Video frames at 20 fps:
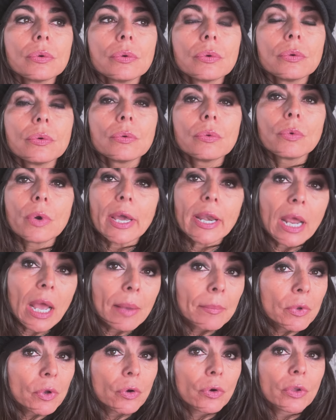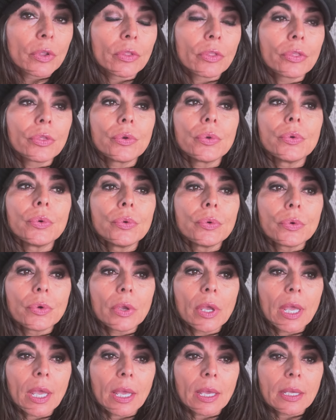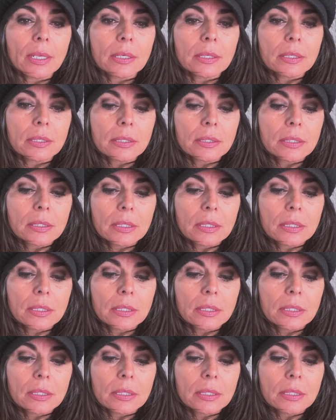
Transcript: what I'm going through, and